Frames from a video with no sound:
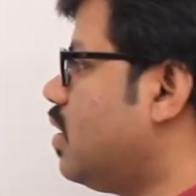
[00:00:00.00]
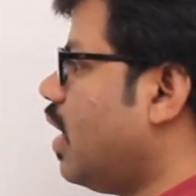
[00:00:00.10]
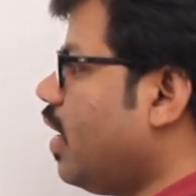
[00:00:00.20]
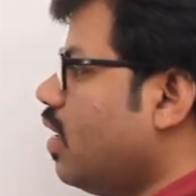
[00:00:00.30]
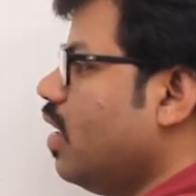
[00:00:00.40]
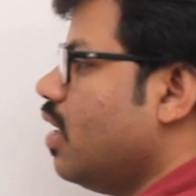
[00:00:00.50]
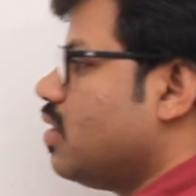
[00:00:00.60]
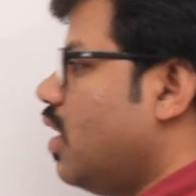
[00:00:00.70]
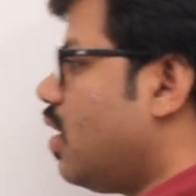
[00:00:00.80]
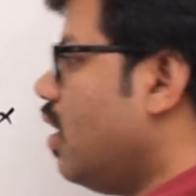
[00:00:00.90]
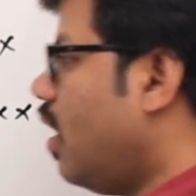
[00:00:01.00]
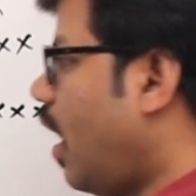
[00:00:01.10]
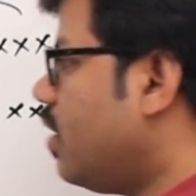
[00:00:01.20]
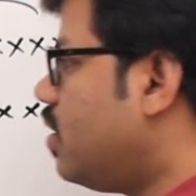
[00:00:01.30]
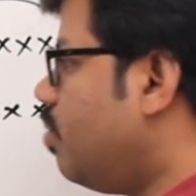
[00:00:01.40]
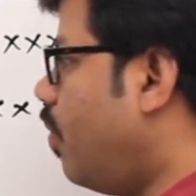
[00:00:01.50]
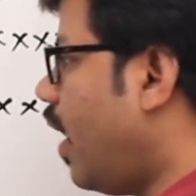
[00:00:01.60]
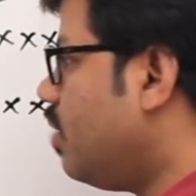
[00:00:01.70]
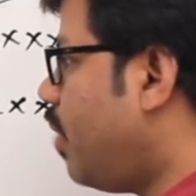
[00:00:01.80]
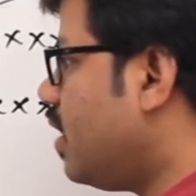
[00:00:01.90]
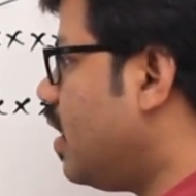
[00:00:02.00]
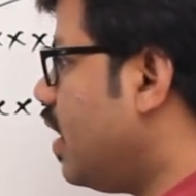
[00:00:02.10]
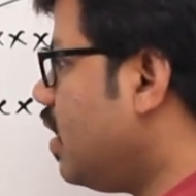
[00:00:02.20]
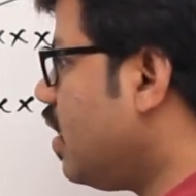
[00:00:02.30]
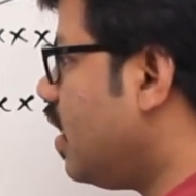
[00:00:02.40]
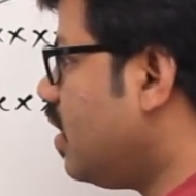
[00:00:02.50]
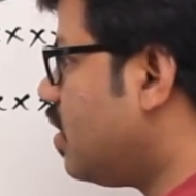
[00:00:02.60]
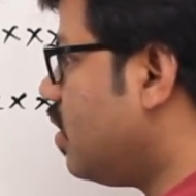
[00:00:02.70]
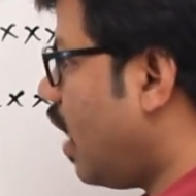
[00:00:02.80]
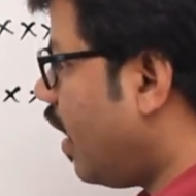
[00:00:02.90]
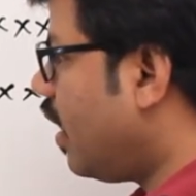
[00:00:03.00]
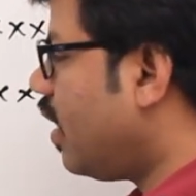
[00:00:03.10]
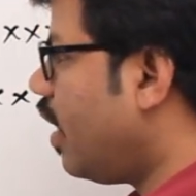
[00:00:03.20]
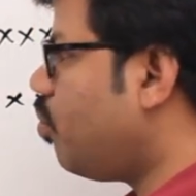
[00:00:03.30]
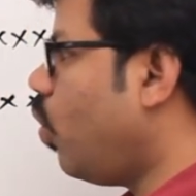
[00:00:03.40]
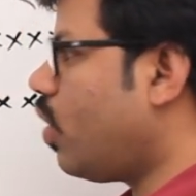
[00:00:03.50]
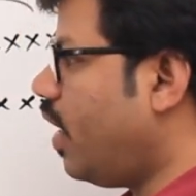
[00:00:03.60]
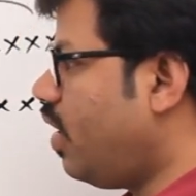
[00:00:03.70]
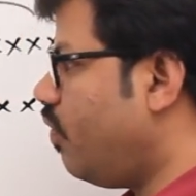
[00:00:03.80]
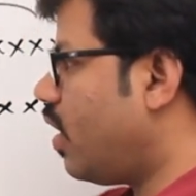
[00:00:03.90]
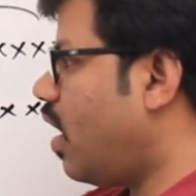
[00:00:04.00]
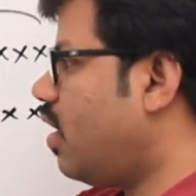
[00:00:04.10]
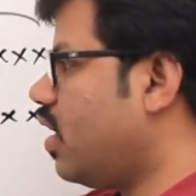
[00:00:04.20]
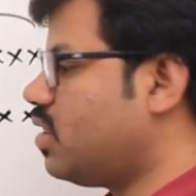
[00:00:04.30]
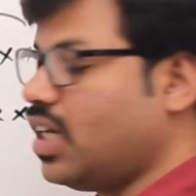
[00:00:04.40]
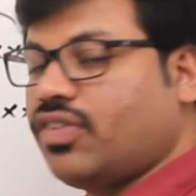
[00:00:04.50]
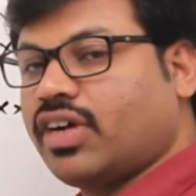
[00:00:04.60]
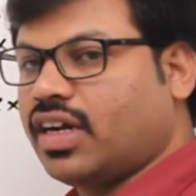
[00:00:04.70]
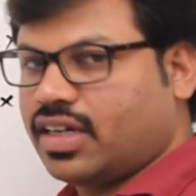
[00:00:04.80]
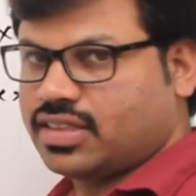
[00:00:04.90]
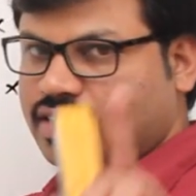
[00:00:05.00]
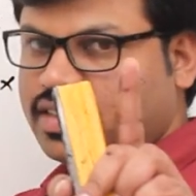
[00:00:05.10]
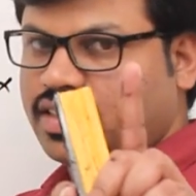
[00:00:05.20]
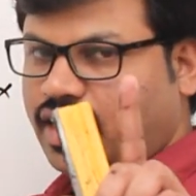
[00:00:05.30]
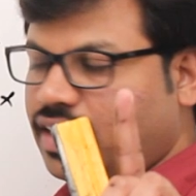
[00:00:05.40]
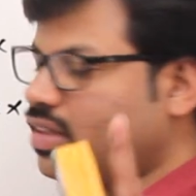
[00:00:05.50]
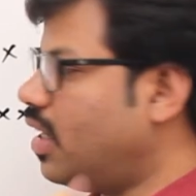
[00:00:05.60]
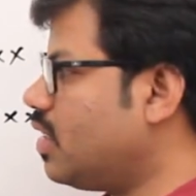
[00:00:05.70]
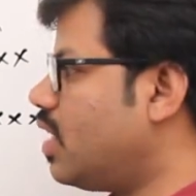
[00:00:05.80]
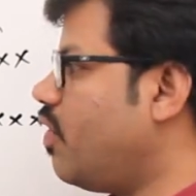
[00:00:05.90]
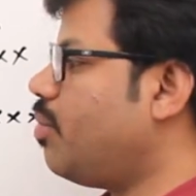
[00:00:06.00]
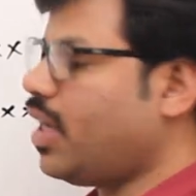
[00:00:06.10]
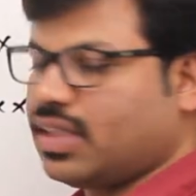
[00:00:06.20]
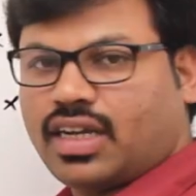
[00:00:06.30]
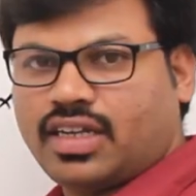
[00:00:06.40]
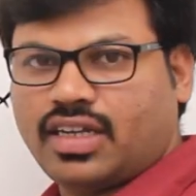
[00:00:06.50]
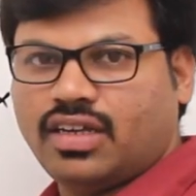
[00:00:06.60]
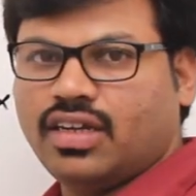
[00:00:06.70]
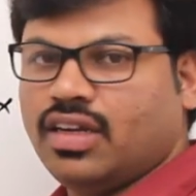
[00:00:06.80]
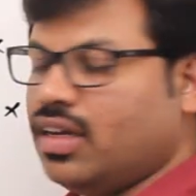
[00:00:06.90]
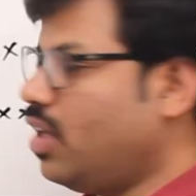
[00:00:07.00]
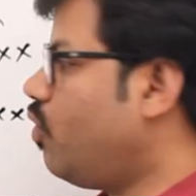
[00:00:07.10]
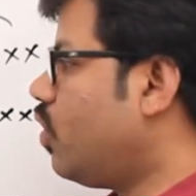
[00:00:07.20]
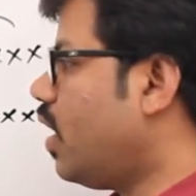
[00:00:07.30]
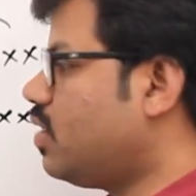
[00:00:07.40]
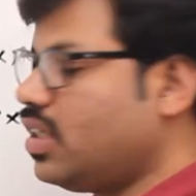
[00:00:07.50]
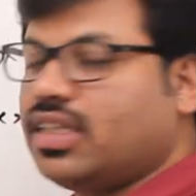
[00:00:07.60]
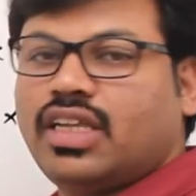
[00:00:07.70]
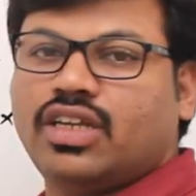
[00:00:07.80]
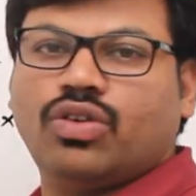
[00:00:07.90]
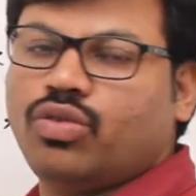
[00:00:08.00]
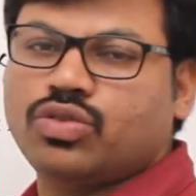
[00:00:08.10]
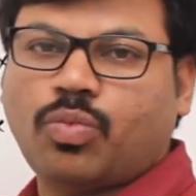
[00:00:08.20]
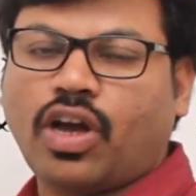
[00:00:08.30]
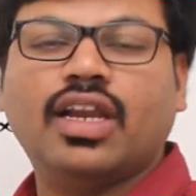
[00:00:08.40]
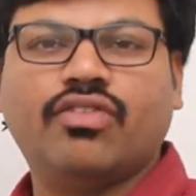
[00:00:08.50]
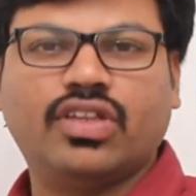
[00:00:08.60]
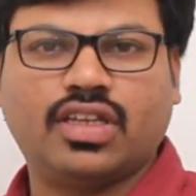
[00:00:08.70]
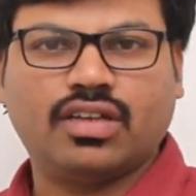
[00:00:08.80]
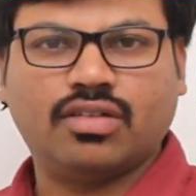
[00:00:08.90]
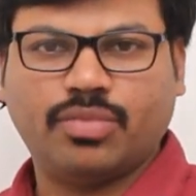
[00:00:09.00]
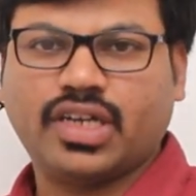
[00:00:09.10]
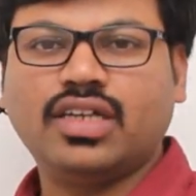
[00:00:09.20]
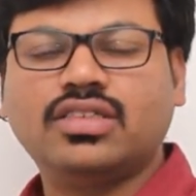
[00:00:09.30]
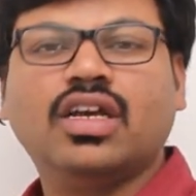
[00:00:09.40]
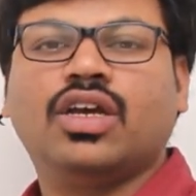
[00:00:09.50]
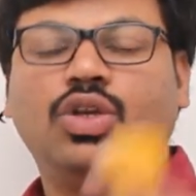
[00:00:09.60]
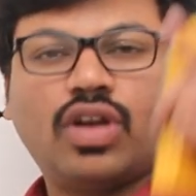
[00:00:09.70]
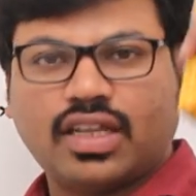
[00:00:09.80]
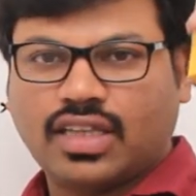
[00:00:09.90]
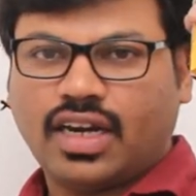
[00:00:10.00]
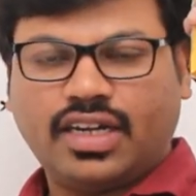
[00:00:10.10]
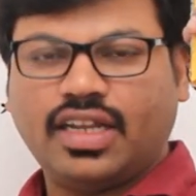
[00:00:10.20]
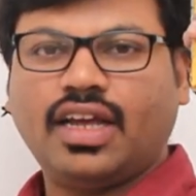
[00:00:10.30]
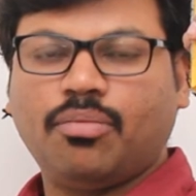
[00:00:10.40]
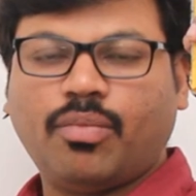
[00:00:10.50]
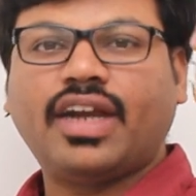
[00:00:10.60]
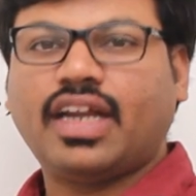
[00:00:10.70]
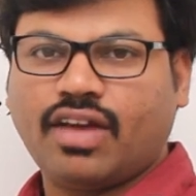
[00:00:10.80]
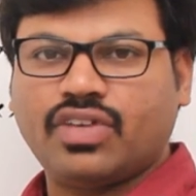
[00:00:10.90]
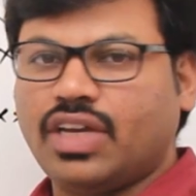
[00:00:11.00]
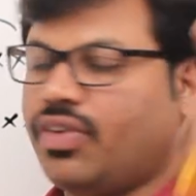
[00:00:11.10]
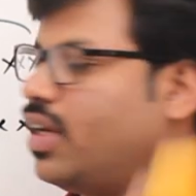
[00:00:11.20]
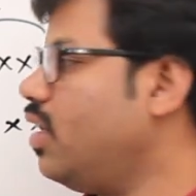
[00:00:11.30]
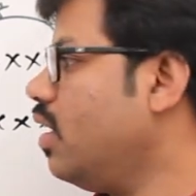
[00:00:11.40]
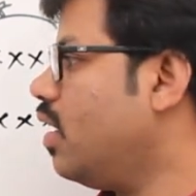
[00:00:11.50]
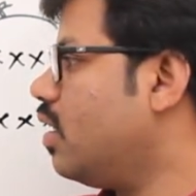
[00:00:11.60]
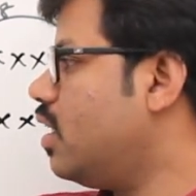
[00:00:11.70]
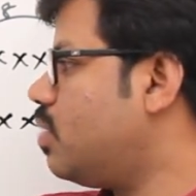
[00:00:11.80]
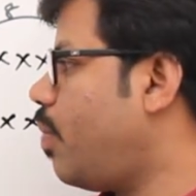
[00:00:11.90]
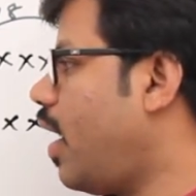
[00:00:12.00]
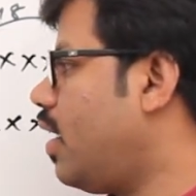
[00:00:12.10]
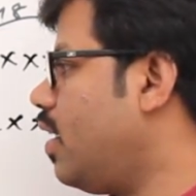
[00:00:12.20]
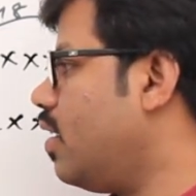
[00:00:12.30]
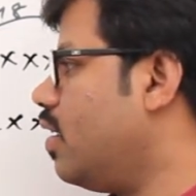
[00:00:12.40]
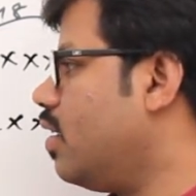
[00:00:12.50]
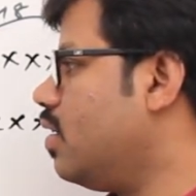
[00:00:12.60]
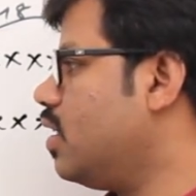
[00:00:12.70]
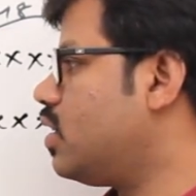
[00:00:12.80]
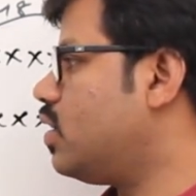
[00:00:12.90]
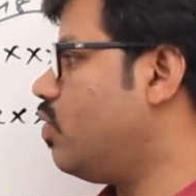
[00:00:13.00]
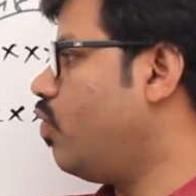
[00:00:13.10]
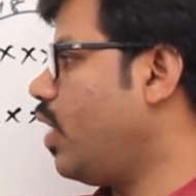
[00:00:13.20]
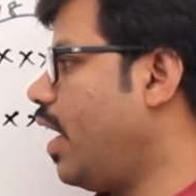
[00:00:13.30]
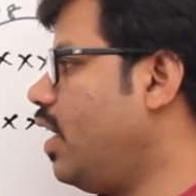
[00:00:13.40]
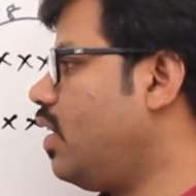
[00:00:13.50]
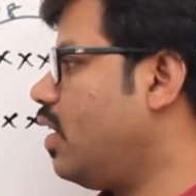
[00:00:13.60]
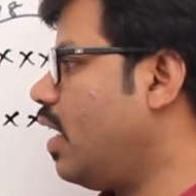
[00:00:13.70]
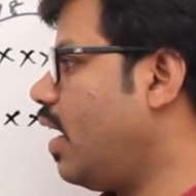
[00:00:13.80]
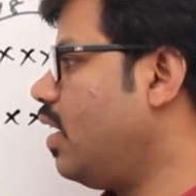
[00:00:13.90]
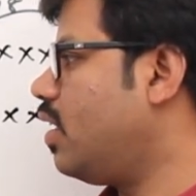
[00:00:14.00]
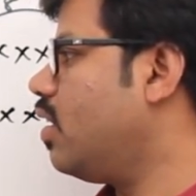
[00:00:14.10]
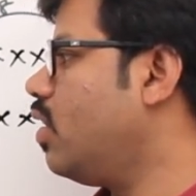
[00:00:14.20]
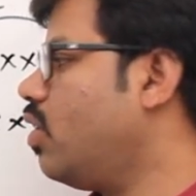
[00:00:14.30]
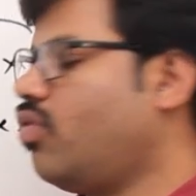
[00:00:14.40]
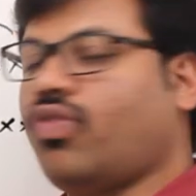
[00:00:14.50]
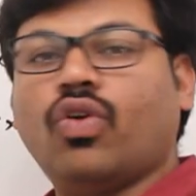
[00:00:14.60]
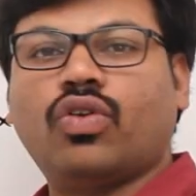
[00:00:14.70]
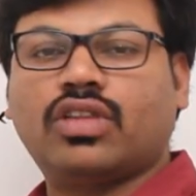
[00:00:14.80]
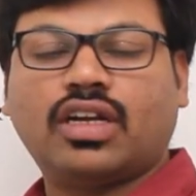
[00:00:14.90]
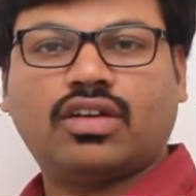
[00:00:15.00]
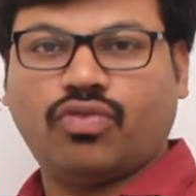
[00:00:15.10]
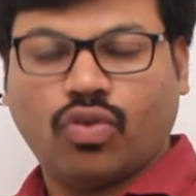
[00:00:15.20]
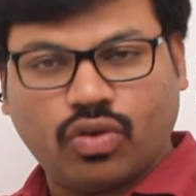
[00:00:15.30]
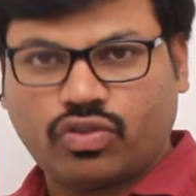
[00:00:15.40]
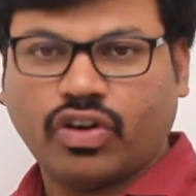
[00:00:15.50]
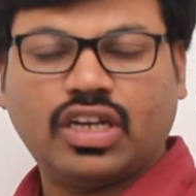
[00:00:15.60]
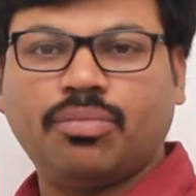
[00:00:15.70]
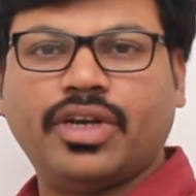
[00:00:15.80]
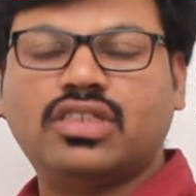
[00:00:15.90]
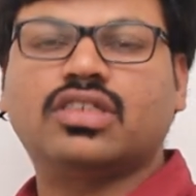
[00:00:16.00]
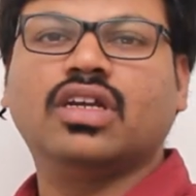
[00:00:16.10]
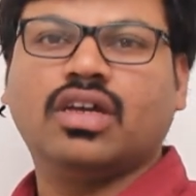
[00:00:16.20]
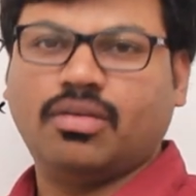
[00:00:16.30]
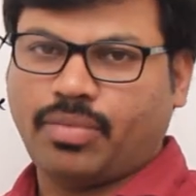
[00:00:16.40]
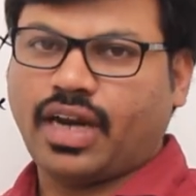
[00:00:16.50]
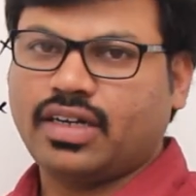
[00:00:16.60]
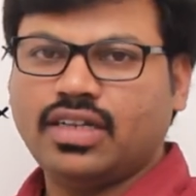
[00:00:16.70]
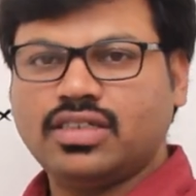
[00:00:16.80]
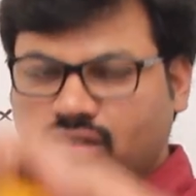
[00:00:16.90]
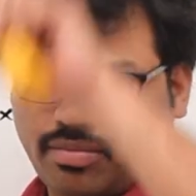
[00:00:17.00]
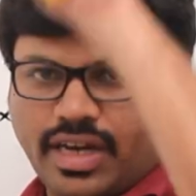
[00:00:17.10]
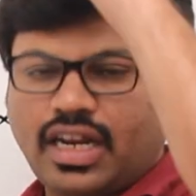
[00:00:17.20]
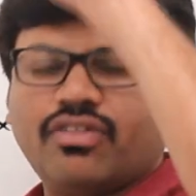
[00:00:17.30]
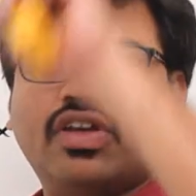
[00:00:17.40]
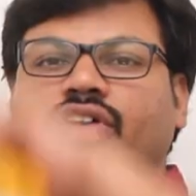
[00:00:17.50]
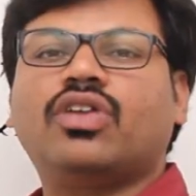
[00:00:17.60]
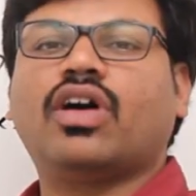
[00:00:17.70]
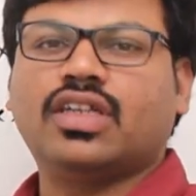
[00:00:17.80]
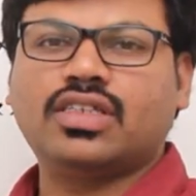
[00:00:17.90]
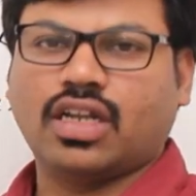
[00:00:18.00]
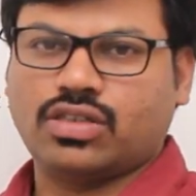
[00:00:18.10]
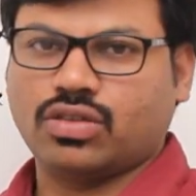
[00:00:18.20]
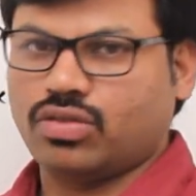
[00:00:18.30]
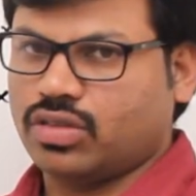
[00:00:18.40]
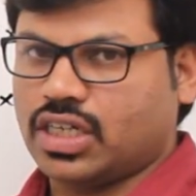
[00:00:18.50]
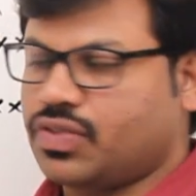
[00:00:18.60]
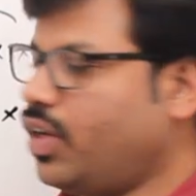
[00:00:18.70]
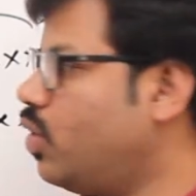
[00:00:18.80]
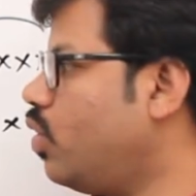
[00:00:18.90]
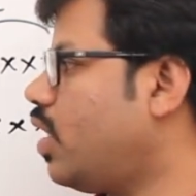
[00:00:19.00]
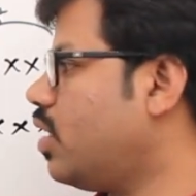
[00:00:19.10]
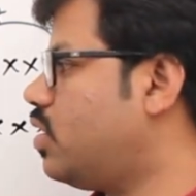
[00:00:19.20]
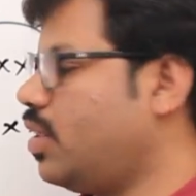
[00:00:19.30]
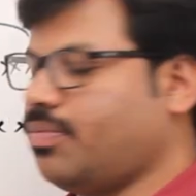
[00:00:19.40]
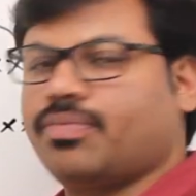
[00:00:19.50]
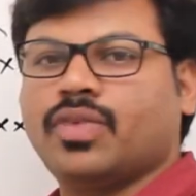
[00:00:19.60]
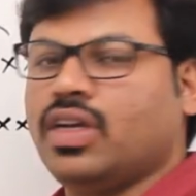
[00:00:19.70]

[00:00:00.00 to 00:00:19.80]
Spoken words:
Correct? Sir, by changing this, I can get more, right? We can't touch network addresses, right? That is given by authority. If you touch it, then you spoil everything, because your authority might have given this pattern, this 884, that 20 bits patterns might have given to others also. That's why don't touch them.